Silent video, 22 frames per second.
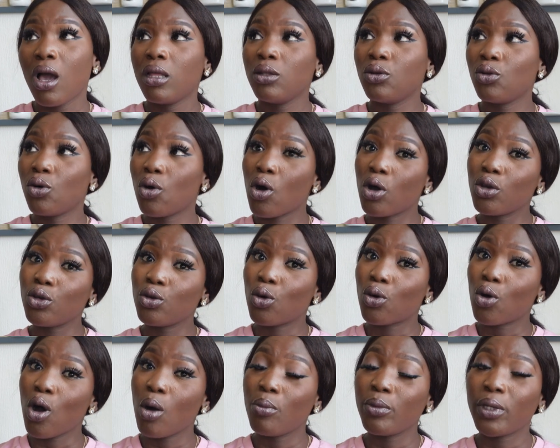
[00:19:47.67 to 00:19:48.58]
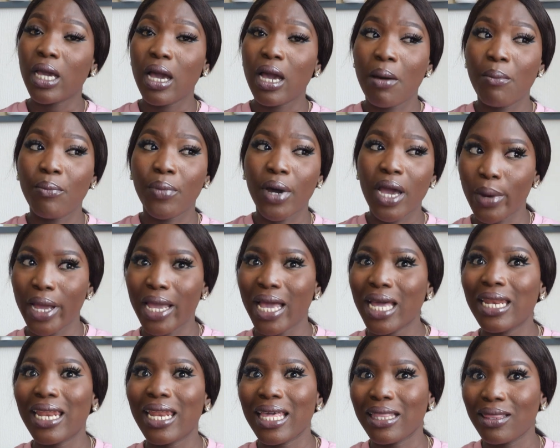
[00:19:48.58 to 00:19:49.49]
Though you come here and buy. I
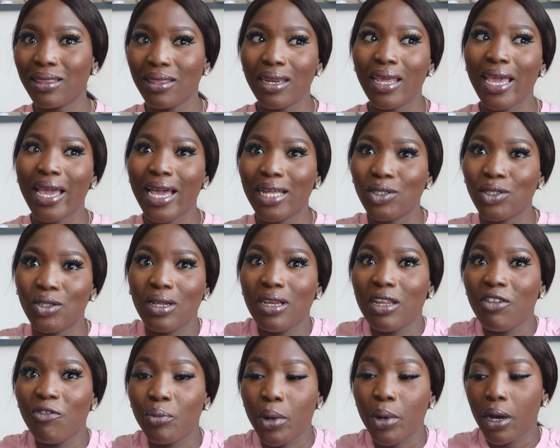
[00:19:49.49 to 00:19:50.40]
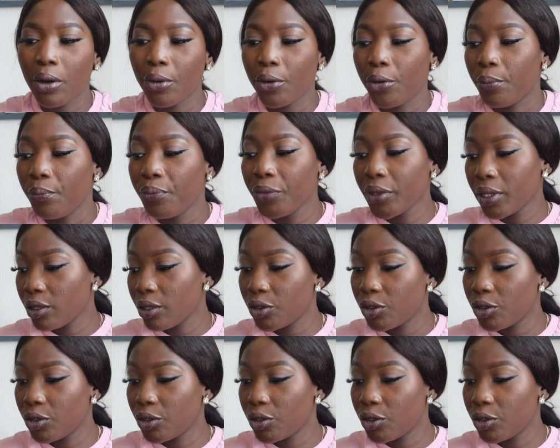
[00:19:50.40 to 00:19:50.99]
had like three. I had to leave back home.